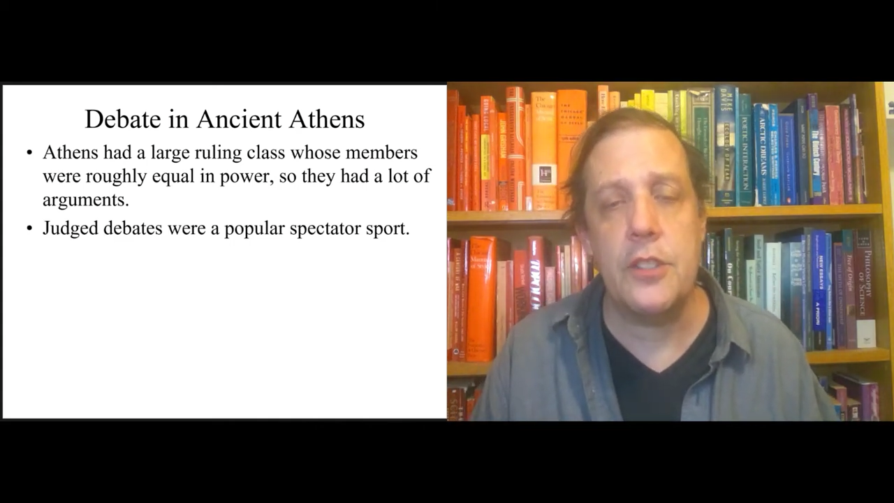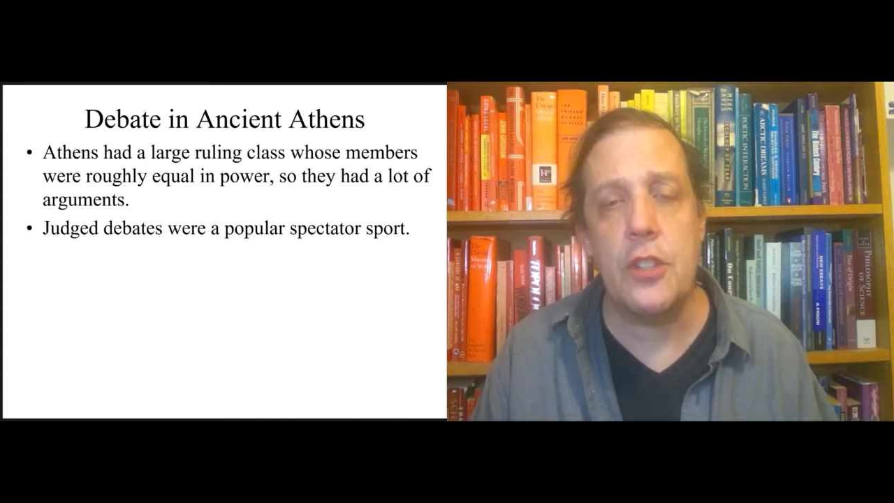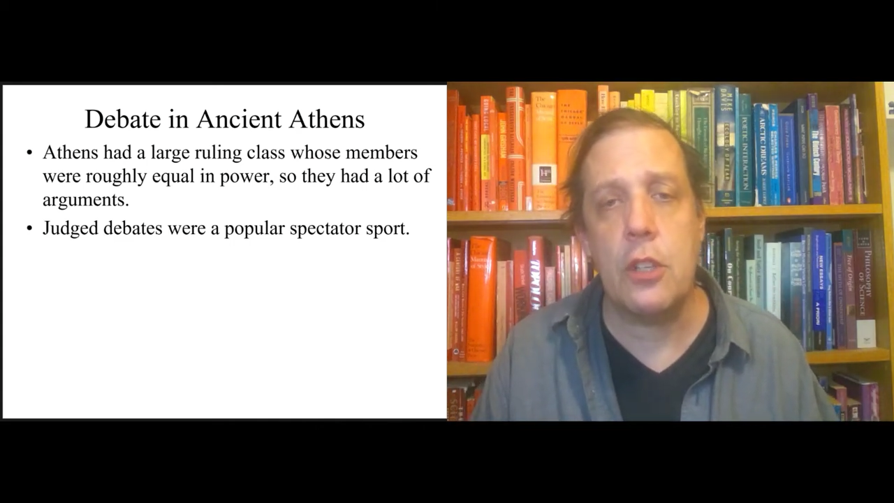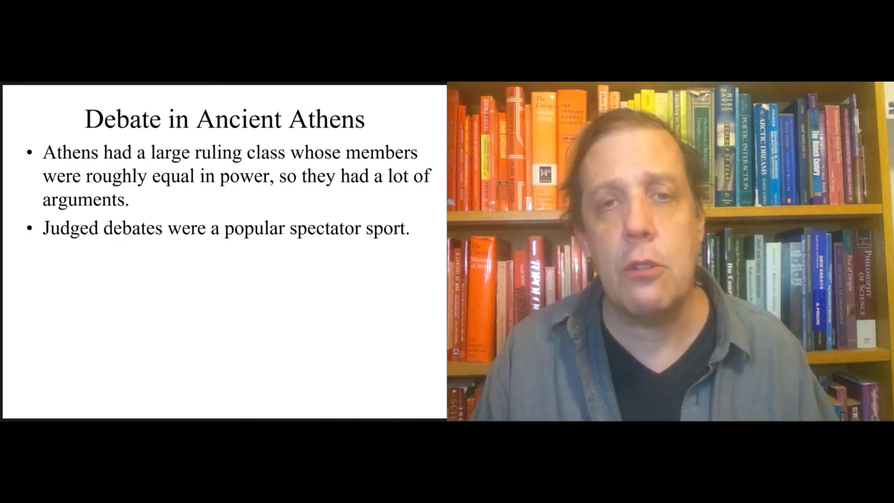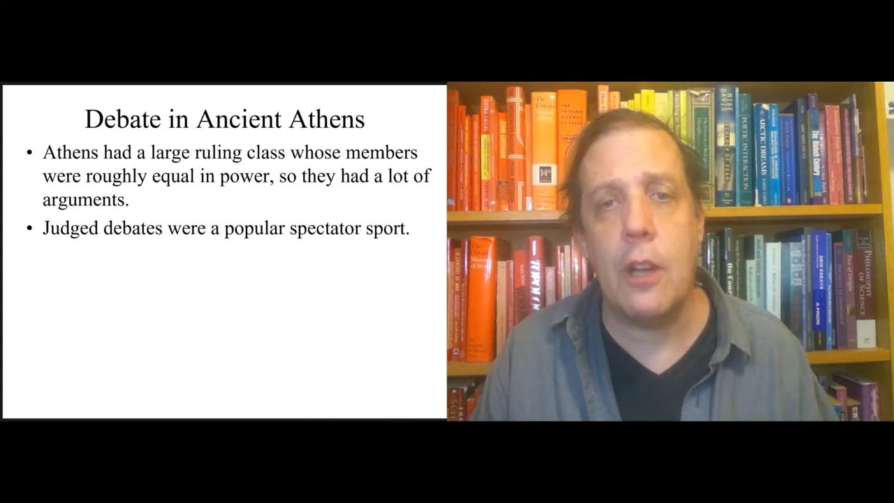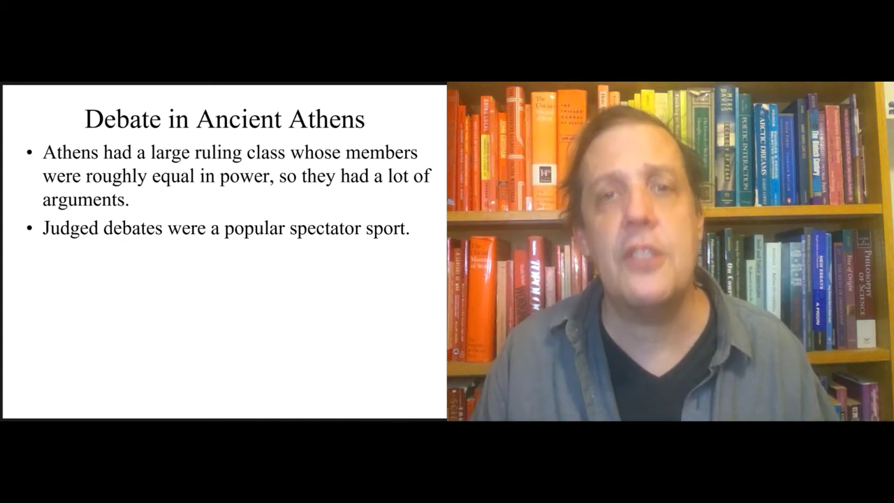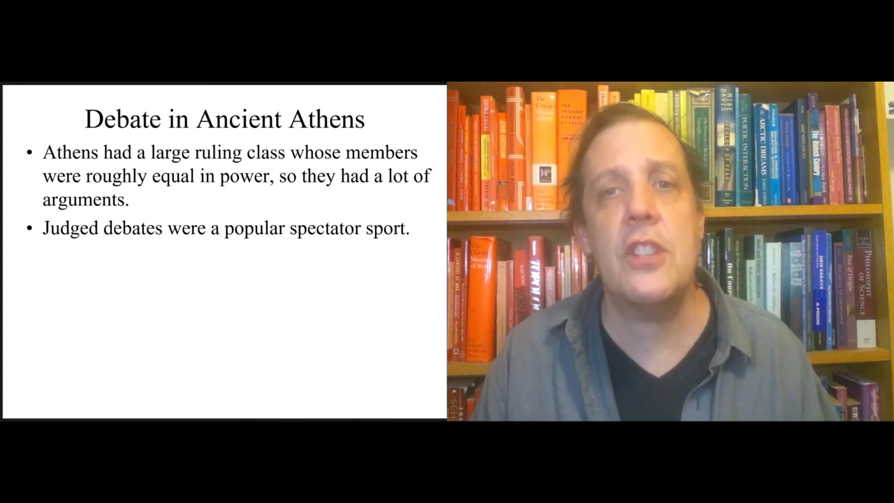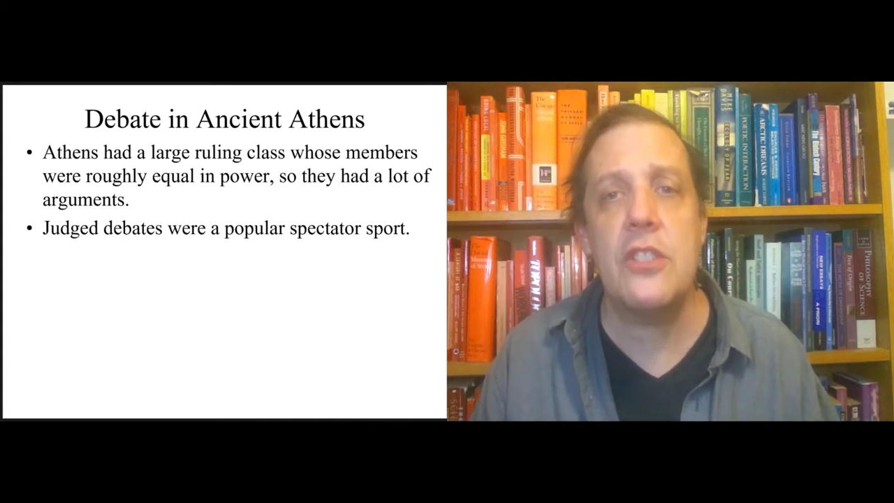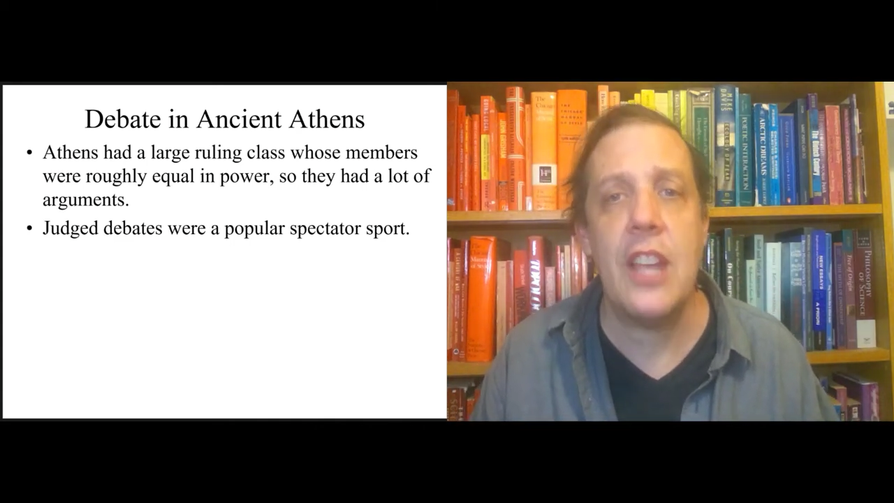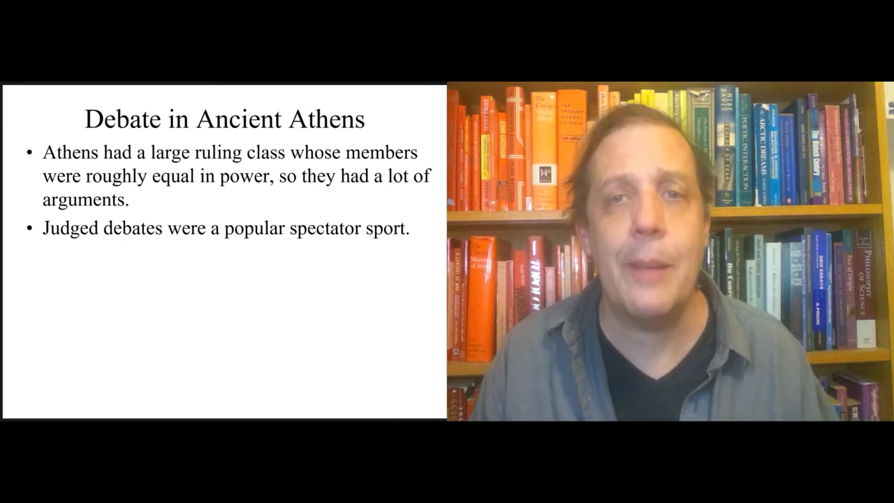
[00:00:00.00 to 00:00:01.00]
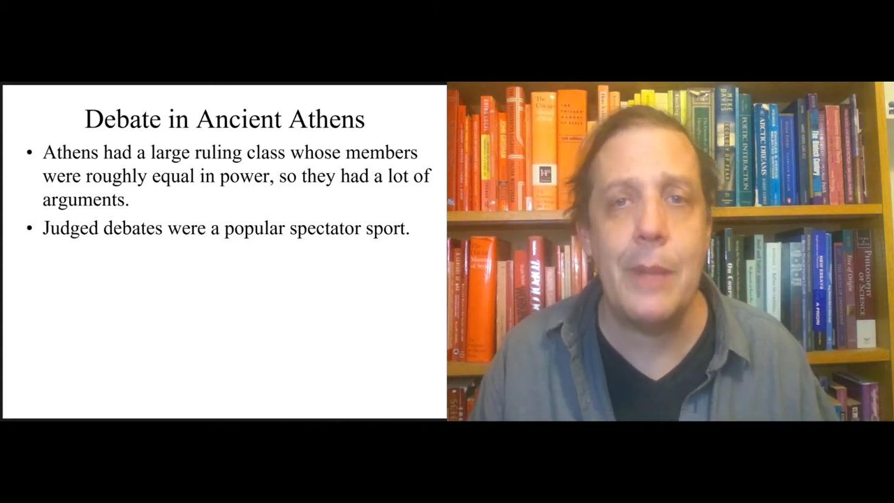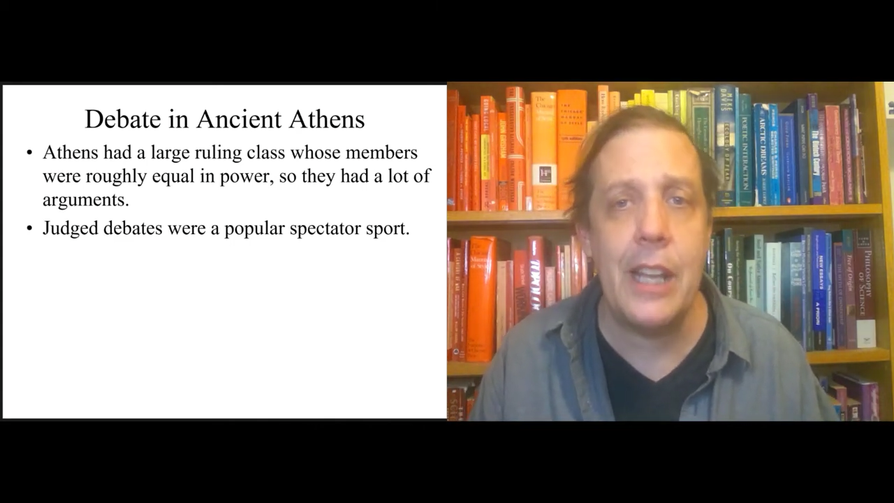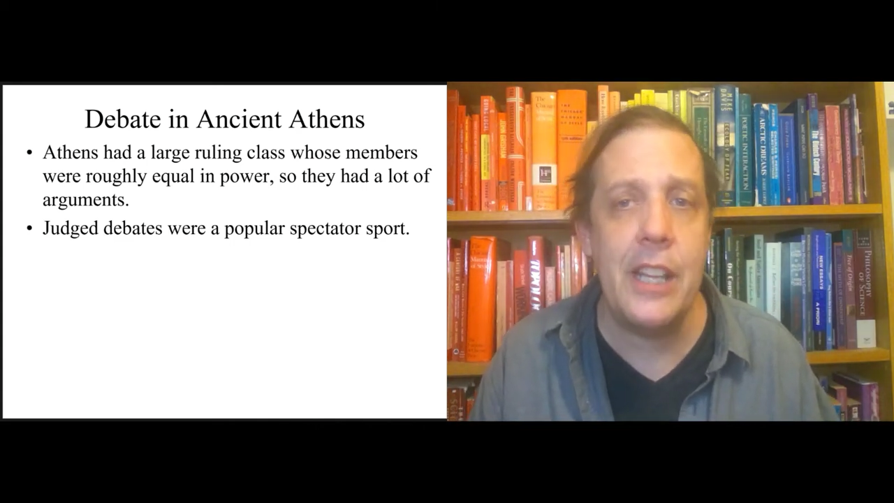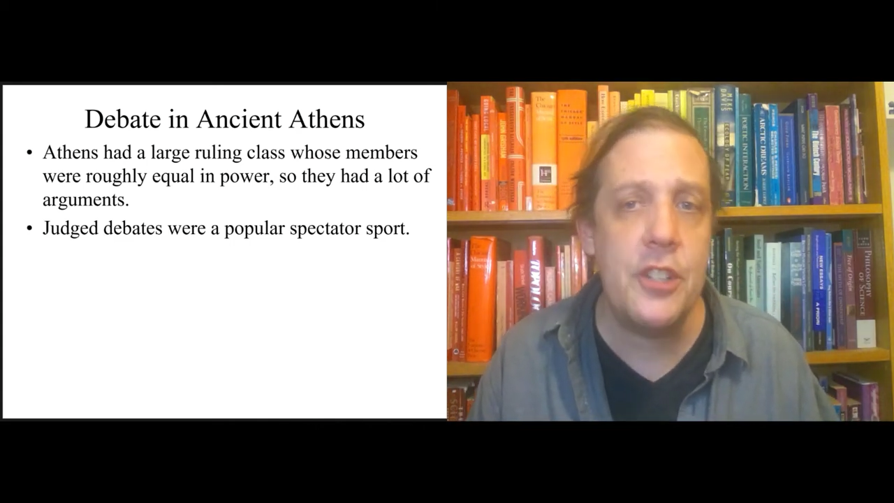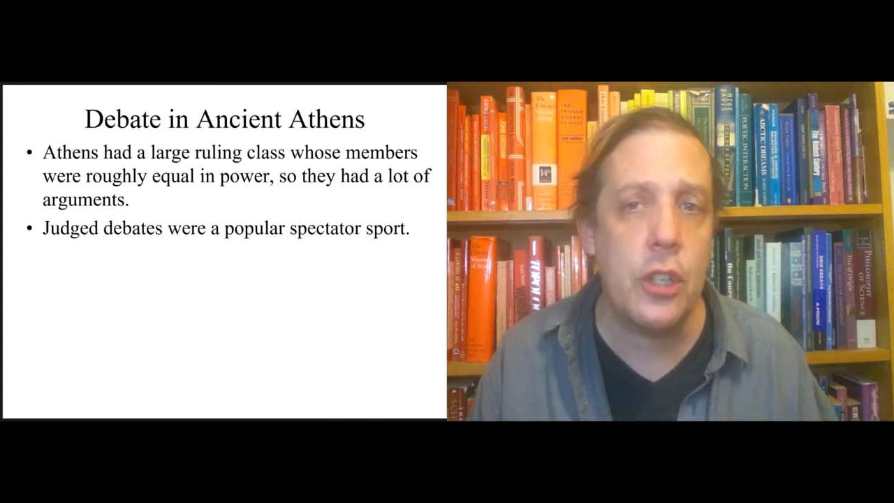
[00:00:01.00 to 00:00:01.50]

the cross examination,